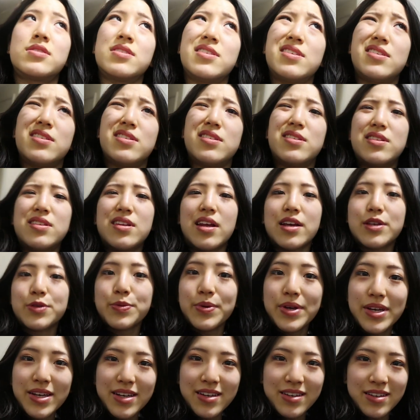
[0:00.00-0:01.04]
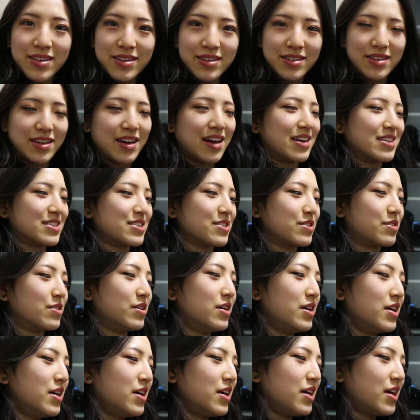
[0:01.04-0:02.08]
in next week. Yeah,
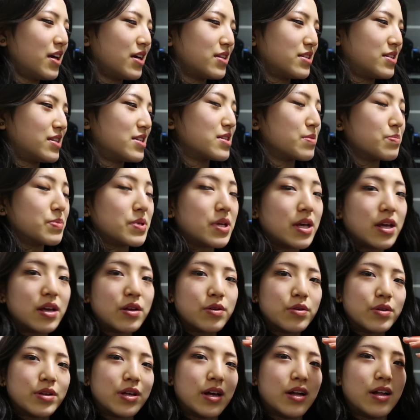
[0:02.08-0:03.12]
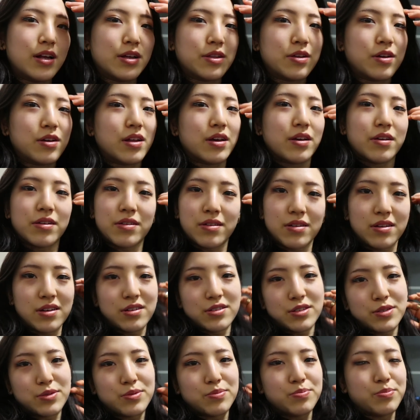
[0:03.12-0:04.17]
so, and since I'm staying in a hotel, I thought like
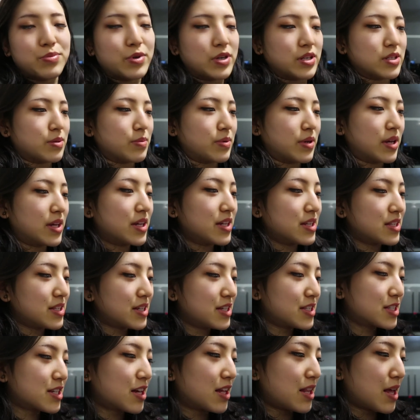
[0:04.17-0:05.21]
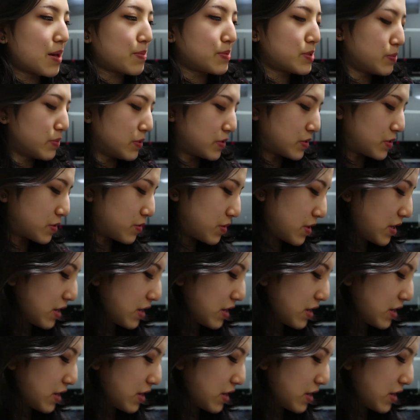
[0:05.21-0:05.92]
I'll just bring something. And it's collapsible, so